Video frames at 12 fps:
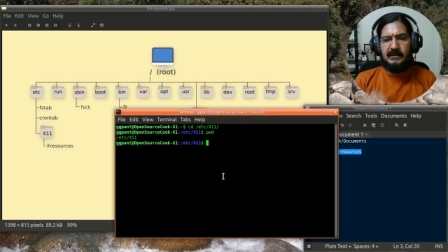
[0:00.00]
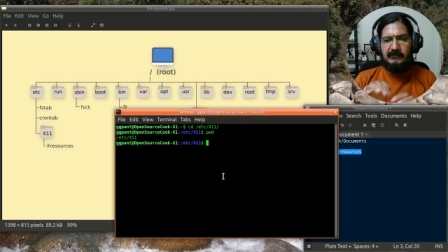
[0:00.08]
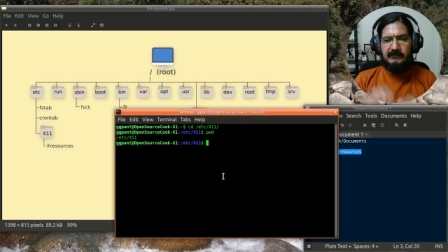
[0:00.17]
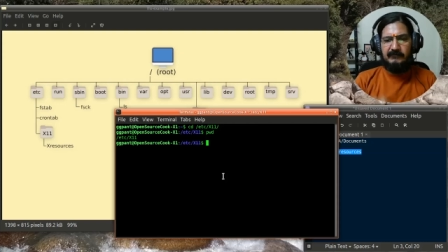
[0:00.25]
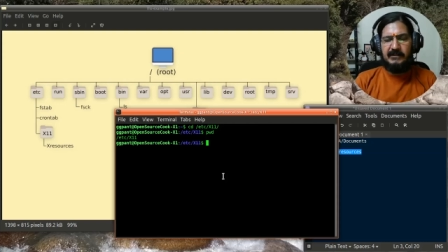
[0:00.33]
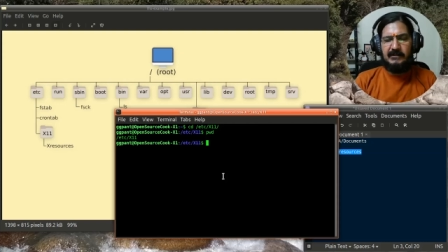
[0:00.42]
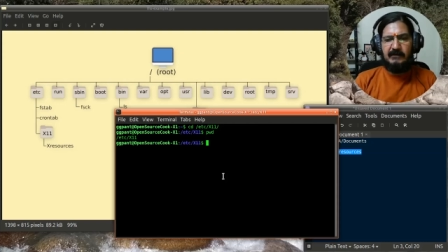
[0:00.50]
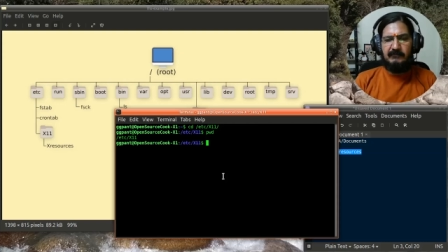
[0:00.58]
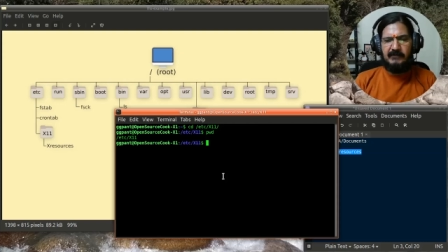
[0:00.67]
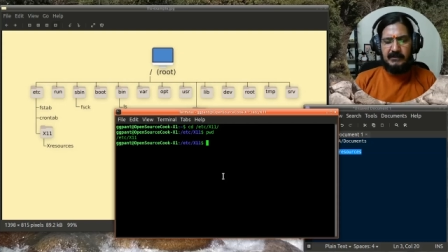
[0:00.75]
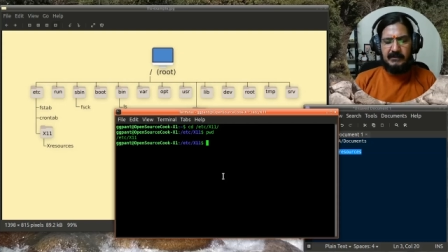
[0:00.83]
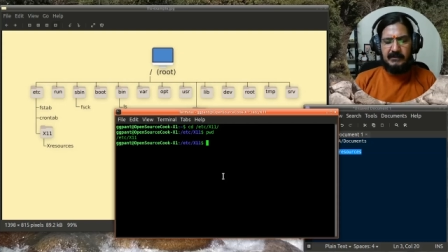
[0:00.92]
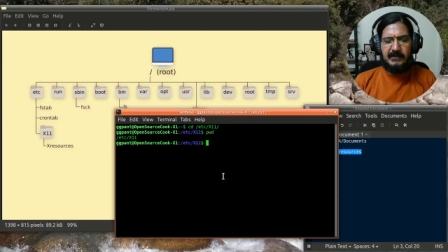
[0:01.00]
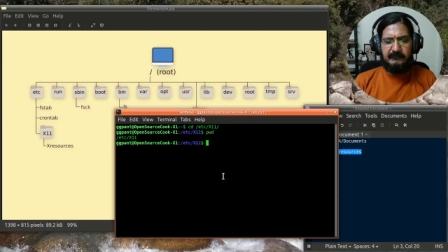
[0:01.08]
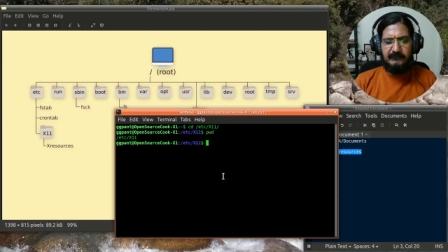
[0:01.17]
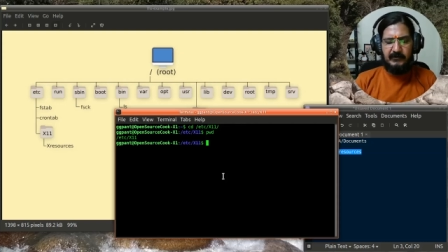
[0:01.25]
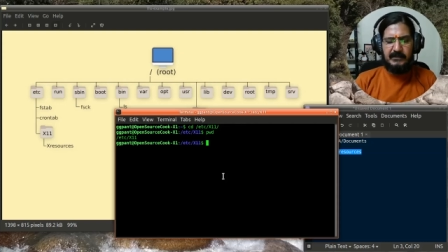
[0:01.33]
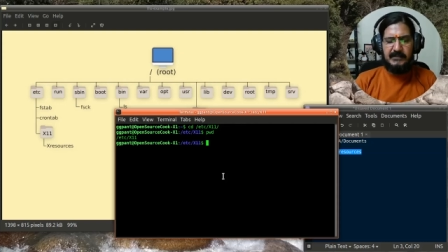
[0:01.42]
with our command.
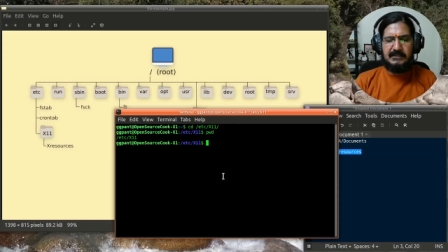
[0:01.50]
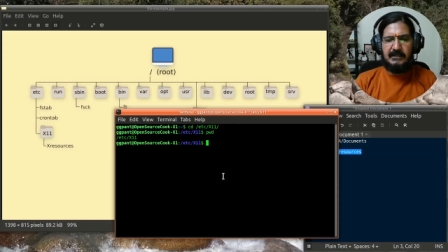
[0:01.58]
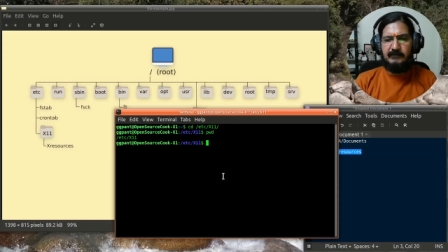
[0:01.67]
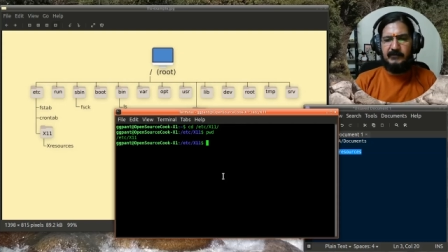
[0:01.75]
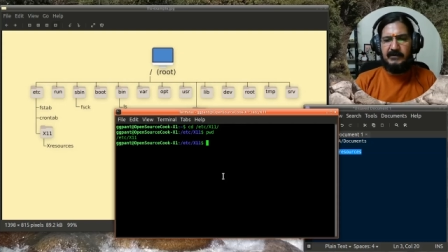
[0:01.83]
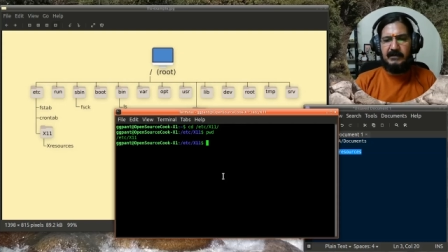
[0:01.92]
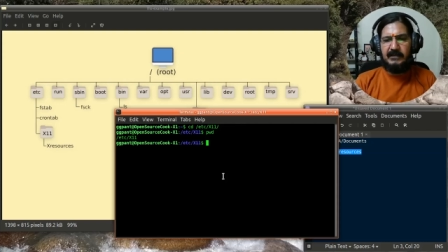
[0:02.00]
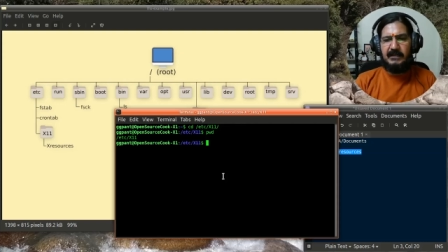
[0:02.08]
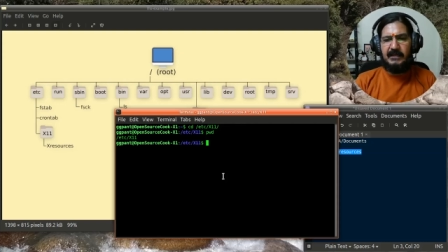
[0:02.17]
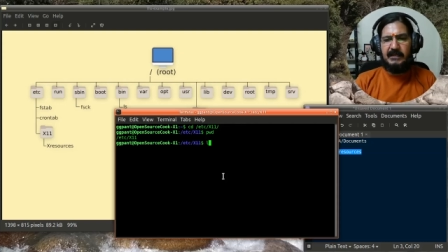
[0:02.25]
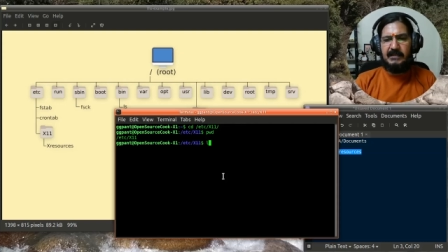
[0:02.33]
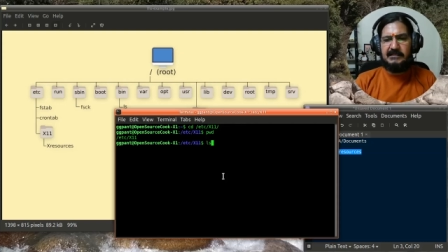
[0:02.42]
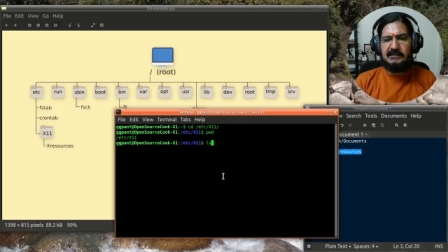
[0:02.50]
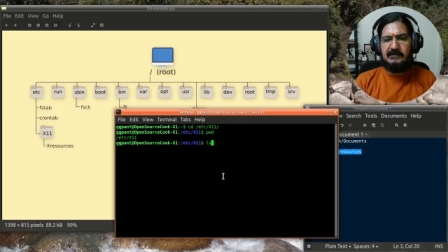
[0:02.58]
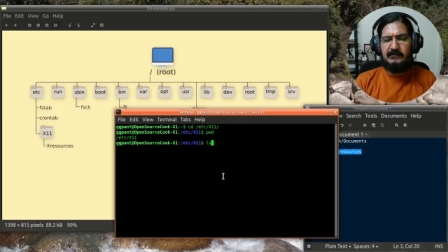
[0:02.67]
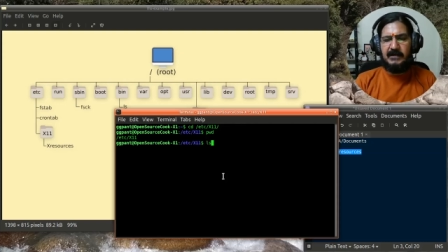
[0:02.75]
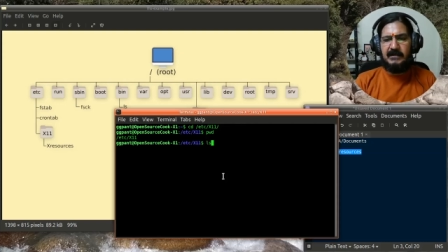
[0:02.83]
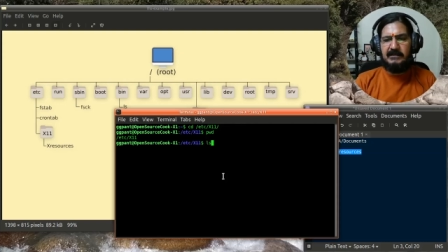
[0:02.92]
For example, ls
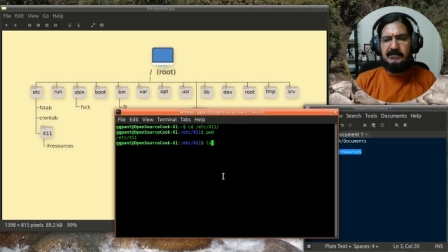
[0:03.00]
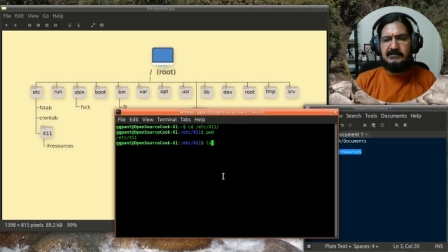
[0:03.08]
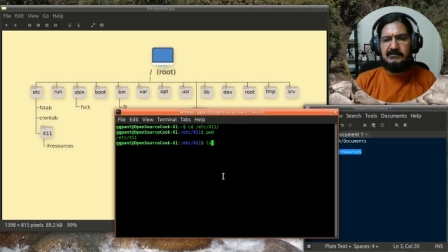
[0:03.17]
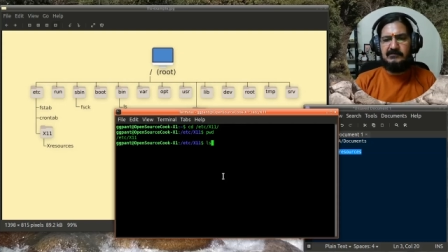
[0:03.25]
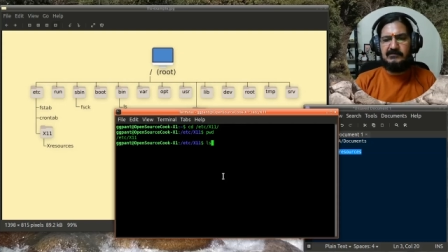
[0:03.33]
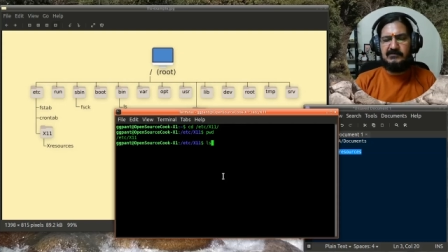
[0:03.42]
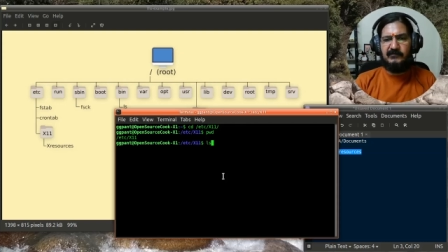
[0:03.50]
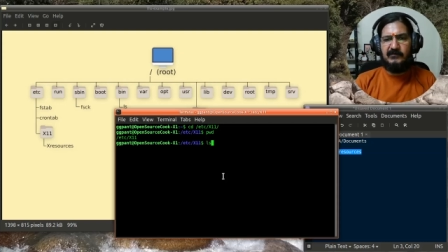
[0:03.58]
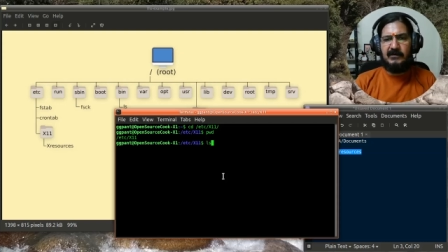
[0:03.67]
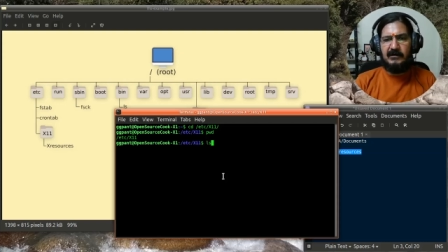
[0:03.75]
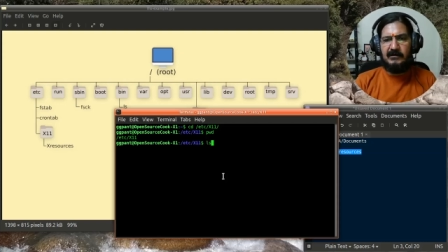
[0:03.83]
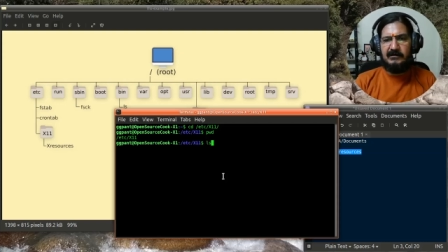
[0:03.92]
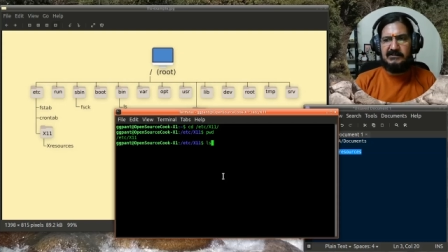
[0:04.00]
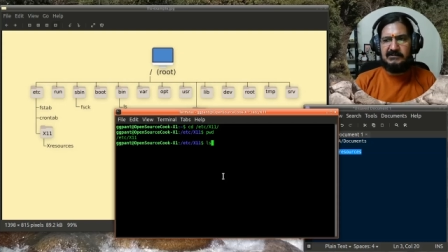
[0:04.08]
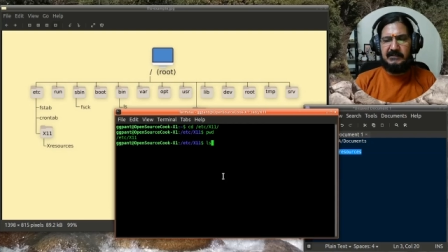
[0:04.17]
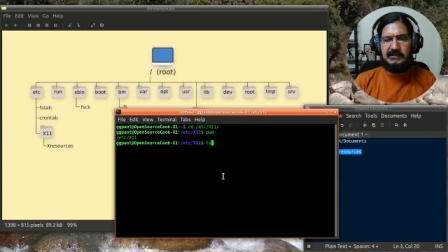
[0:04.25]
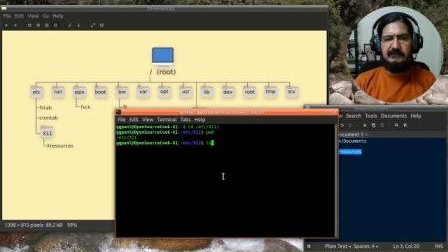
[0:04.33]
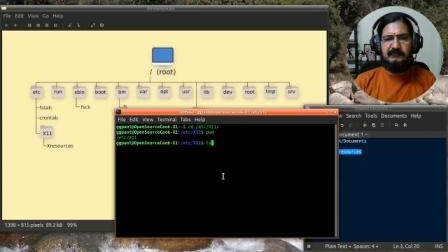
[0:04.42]
command is used for
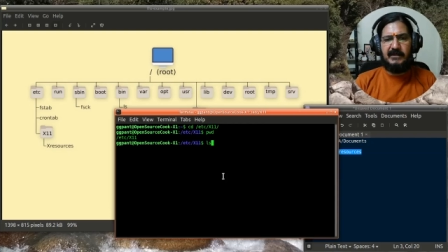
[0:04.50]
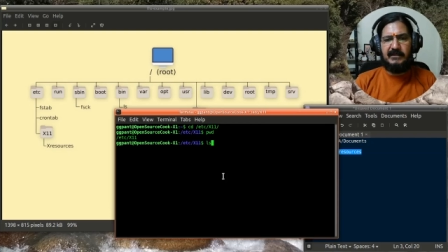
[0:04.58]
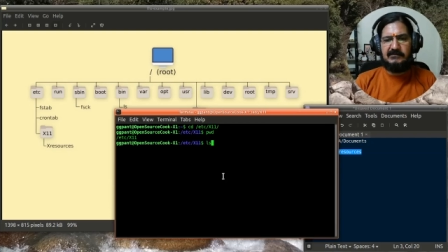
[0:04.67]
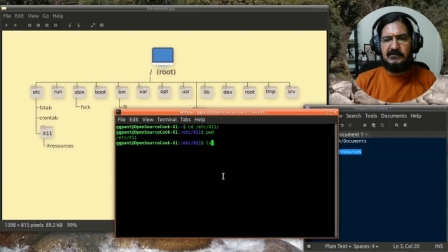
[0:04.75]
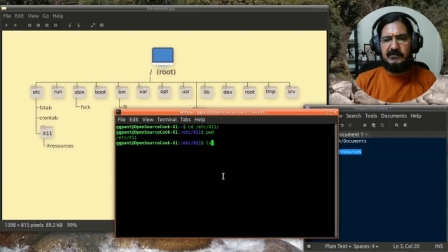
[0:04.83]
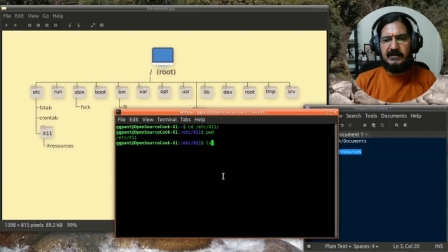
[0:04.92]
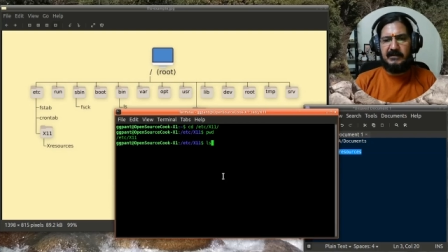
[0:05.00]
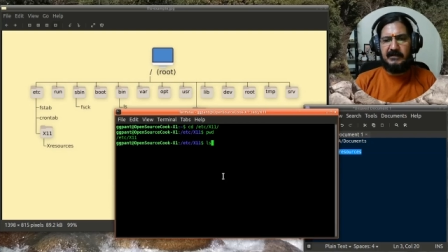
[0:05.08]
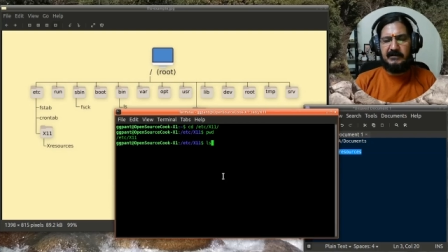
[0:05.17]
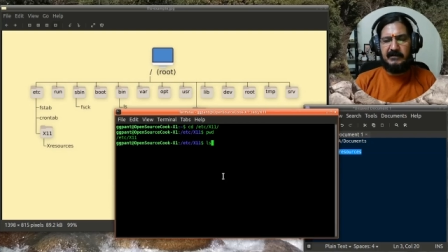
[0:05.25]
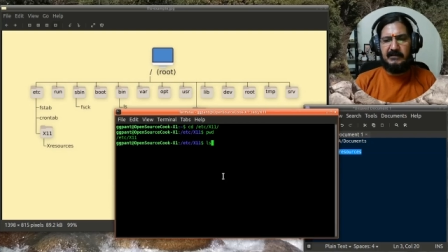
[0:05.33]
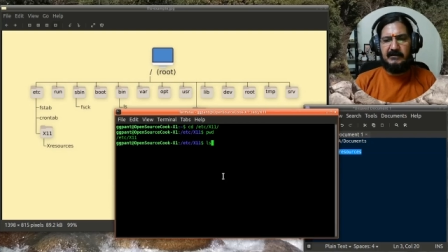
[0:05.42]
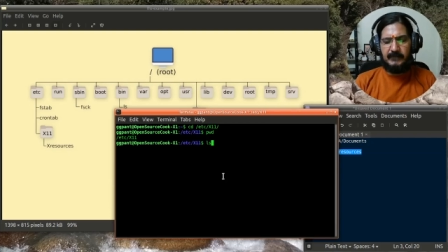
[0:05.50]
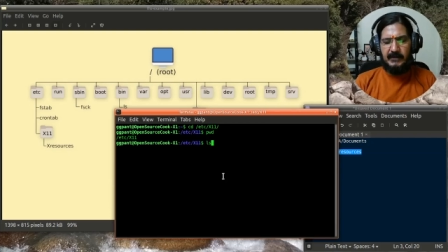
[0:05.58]
listing files or directory.